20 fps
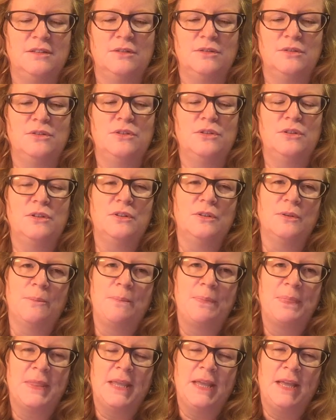concerned.
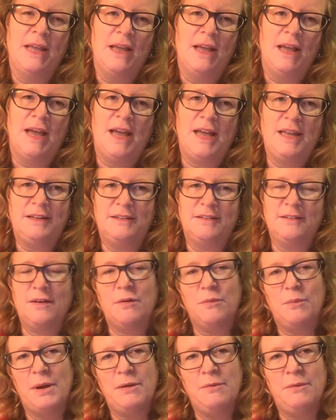And
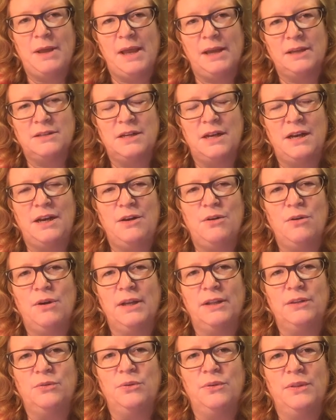when we actually look
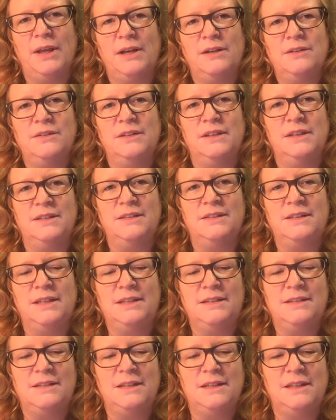at
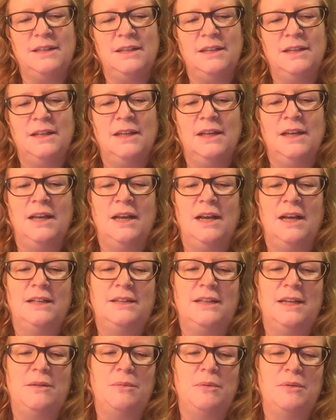2016,
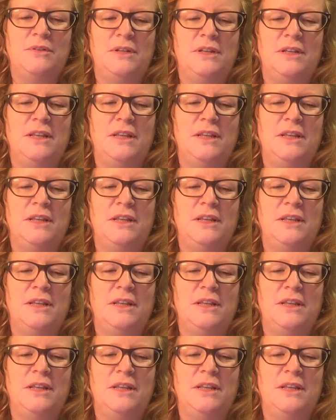that was a